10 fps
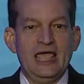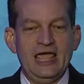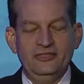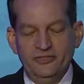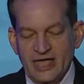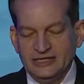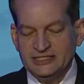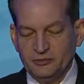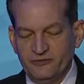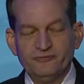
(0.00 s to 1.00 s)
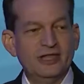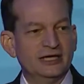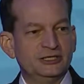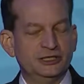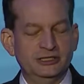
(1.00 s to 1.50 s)
And that's a
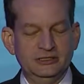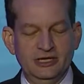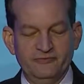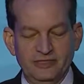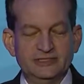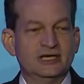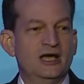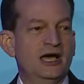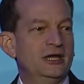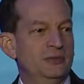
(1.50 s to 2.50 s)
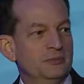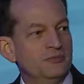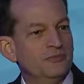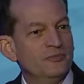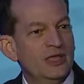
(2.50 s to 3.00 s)
reflection of this economy.
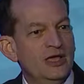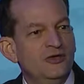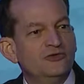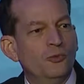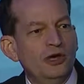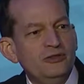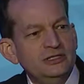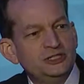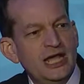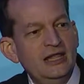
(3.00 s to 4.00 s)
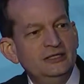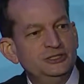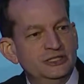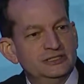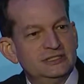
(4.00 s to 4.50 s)
So what are the
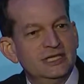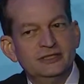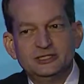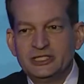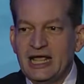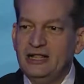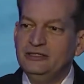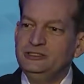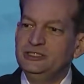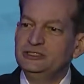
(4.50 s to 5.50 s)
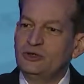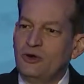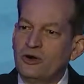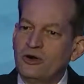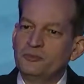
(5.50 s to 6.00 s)
challenges? The challenges
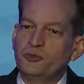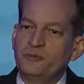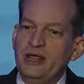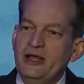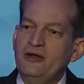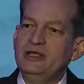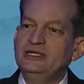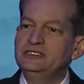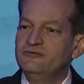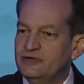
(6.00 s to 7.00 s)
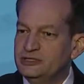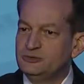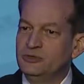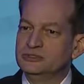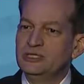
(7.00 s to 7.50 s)
are preparing
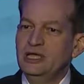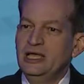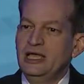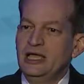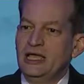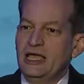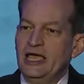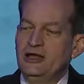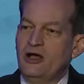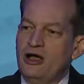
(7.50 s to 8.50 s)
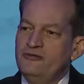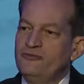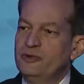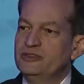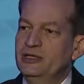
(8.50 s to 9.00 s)
individuals and
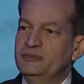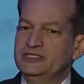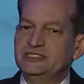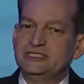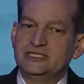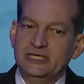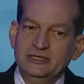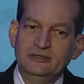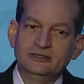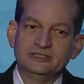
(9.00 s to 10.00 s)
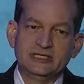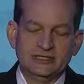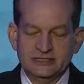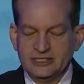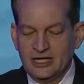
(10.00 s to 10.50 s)
offering them the skills that
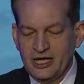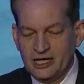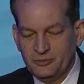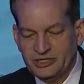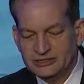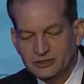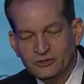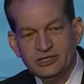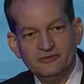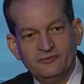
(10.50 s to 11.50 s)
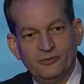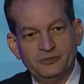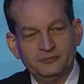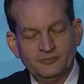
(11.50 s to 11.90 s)
this economy is looking for.